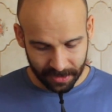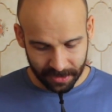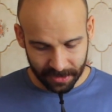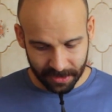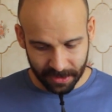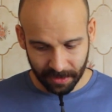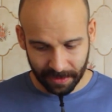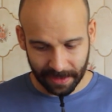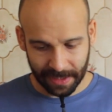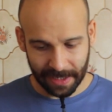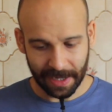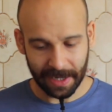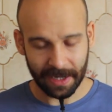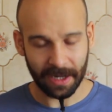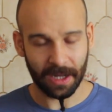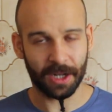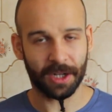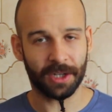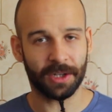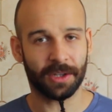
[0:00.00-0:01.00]
So again,
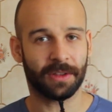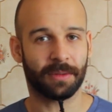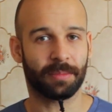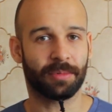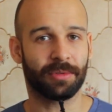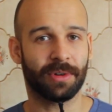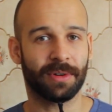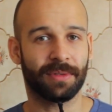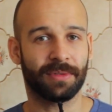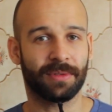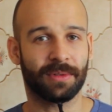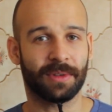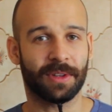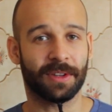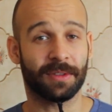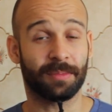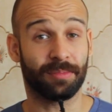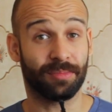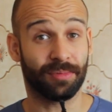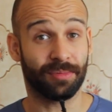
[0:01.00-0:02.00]
another peripheral
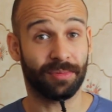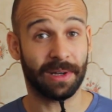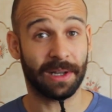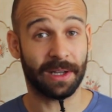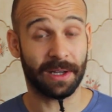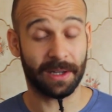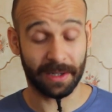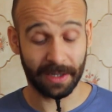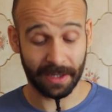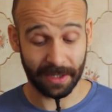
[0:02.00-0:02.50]
that's brilliant